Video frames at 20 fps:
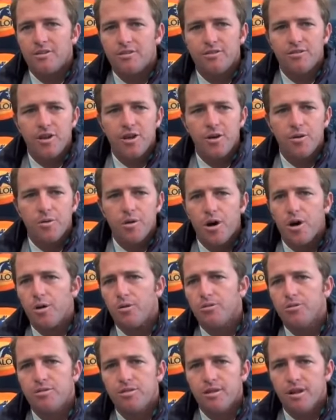There's no
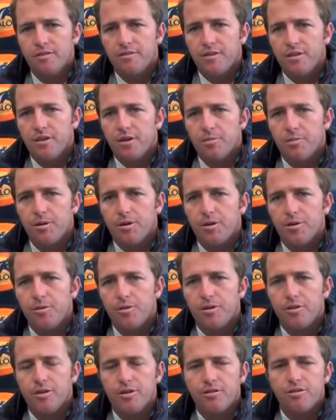oats left in their
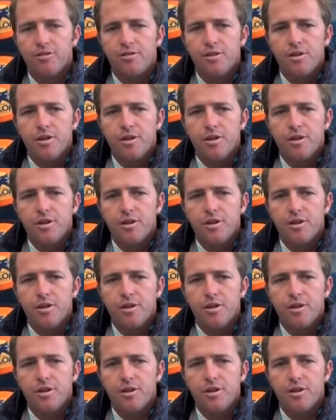manure.